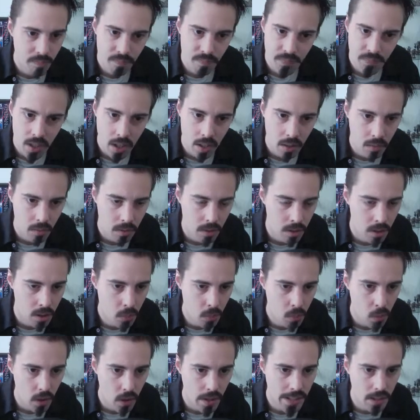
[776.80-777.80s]
No, no
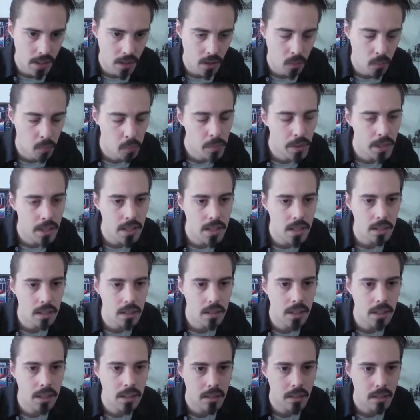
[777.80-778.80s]
bueno, but
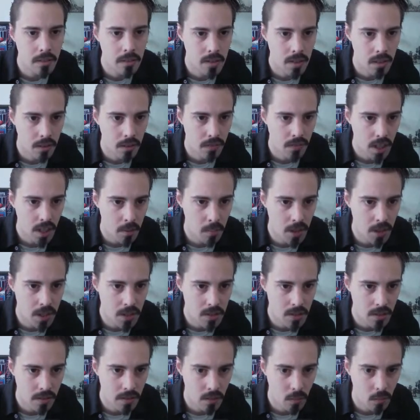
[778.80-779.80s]
it does enough
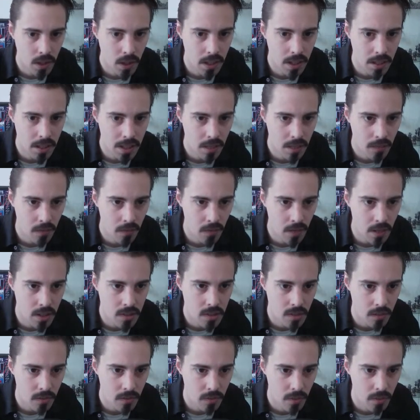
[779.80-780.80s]
damage that we can now
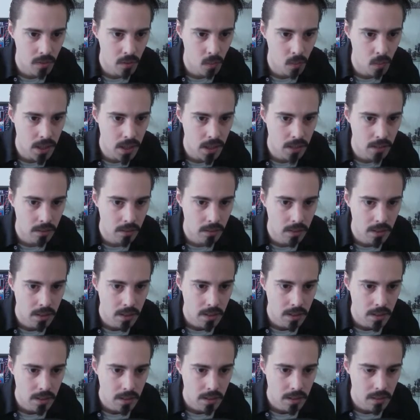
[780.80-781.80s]
finish off the Weedle.
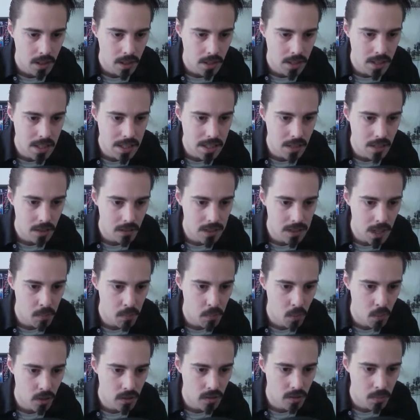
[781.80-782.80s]
Sandy doesn't get
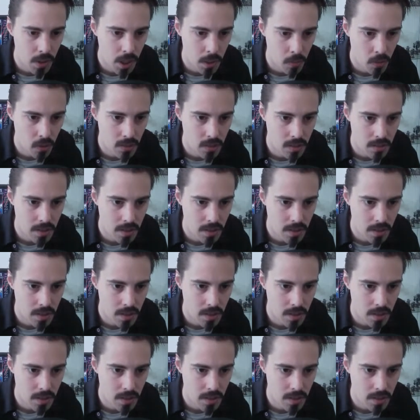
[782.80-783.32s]
poisoned by the Poison